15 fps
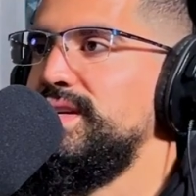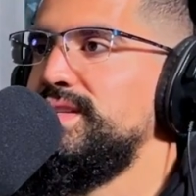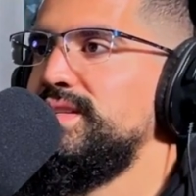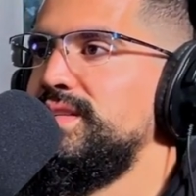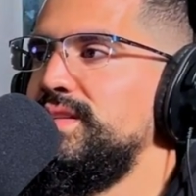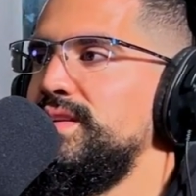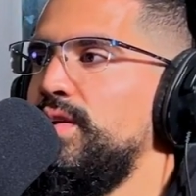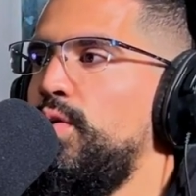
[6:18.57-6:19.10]

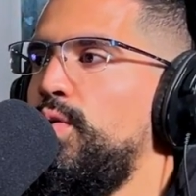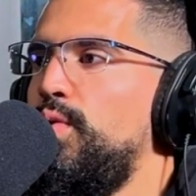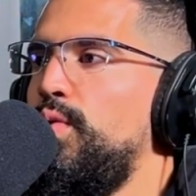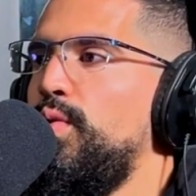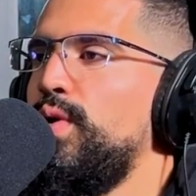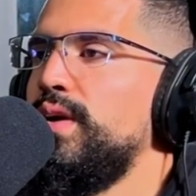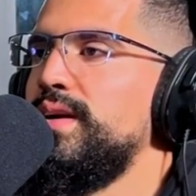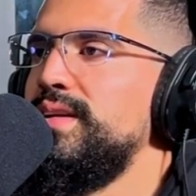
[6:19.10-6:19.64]
It's the whole
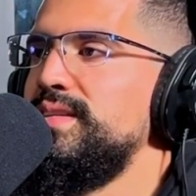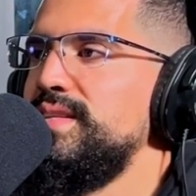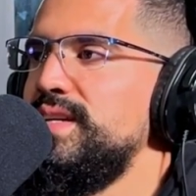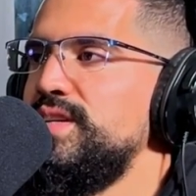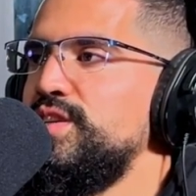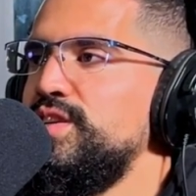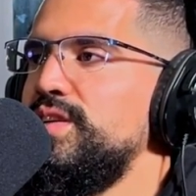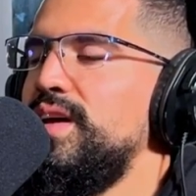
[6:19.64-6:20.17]

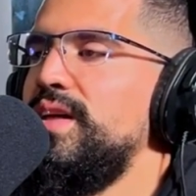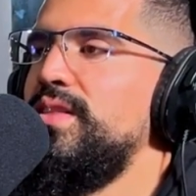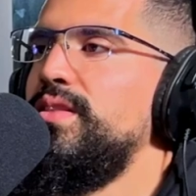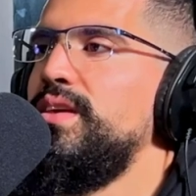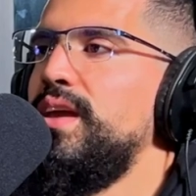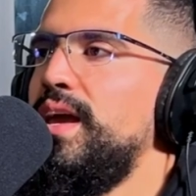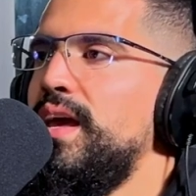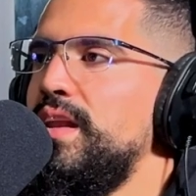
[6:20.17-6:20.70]
organization and
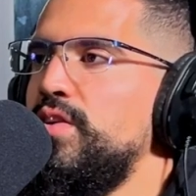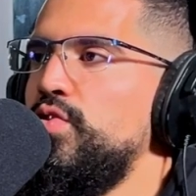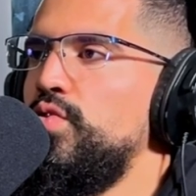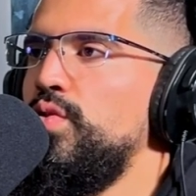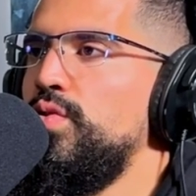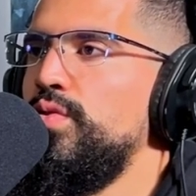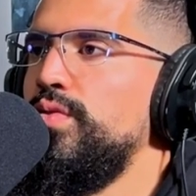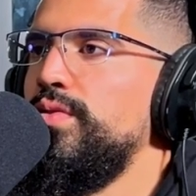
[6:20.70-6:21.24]
the end
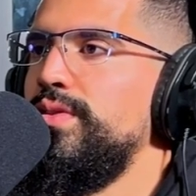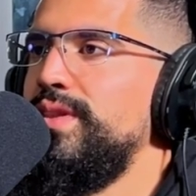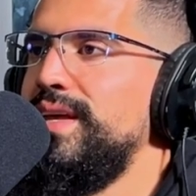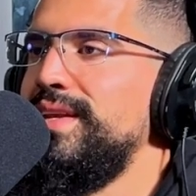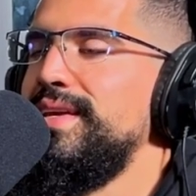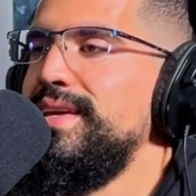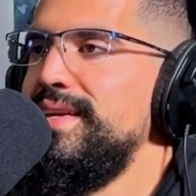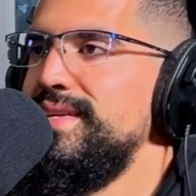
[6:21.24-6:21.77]
goal
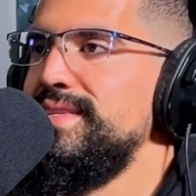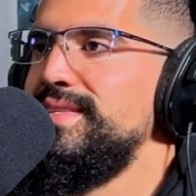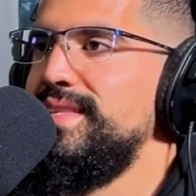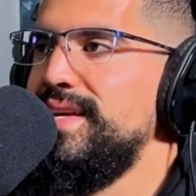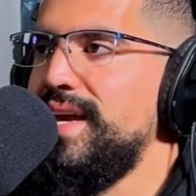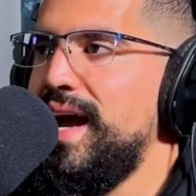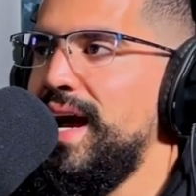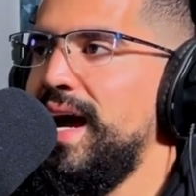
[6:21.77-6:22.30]
that is
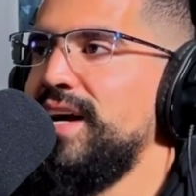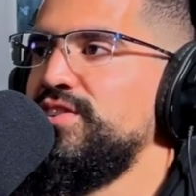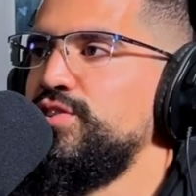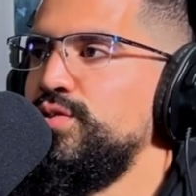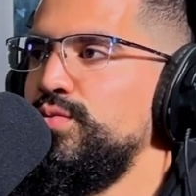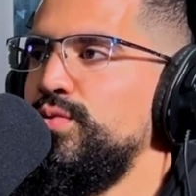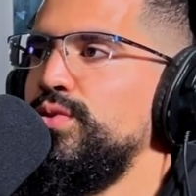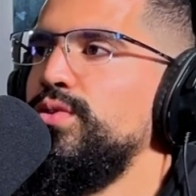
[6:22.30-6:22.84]
the
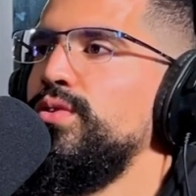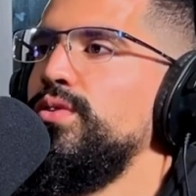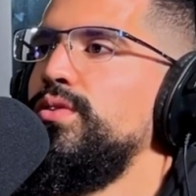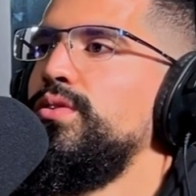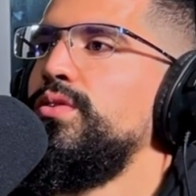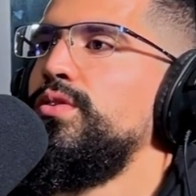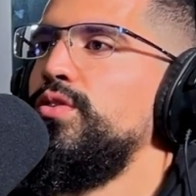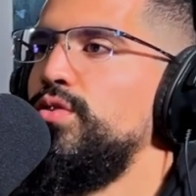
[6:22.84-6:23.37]
actual
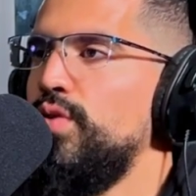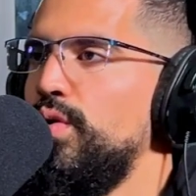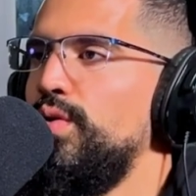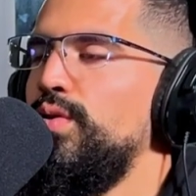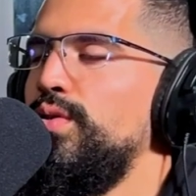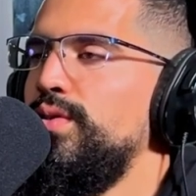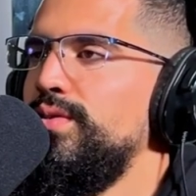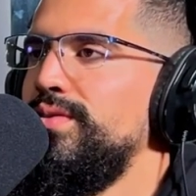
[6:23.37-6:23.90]

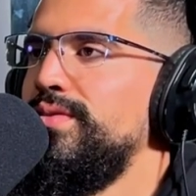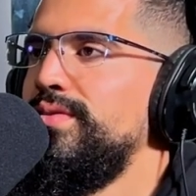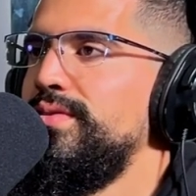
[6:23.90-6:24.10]
goal.